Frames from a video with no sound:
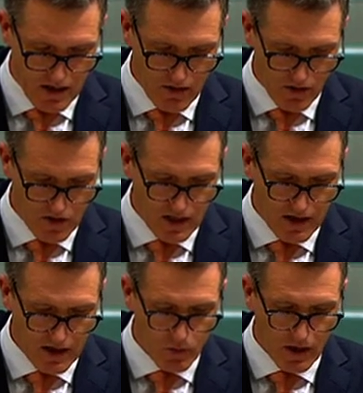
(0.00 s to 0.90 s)
Thursday
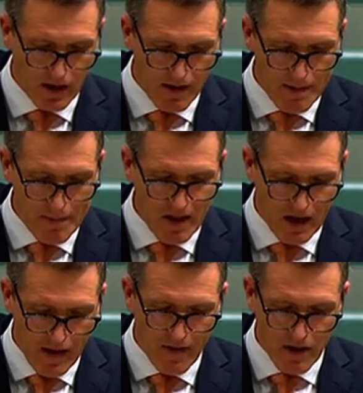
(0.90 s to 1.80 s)
next week.
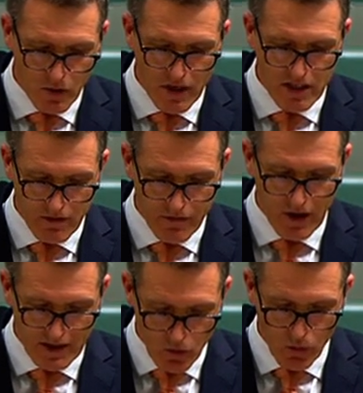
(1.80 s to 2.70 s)
And there's reason for
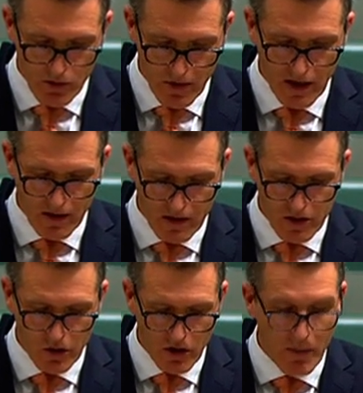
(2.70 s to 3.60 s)
us all to be
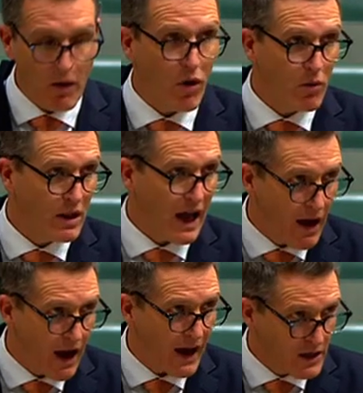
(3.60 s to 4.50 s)
concerned about what will
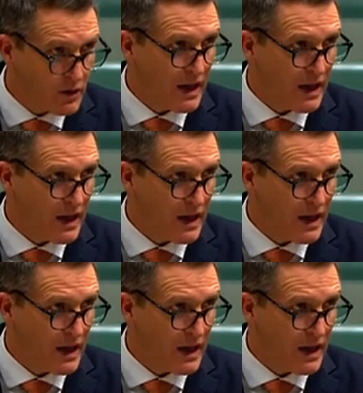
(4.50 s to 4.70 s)
actually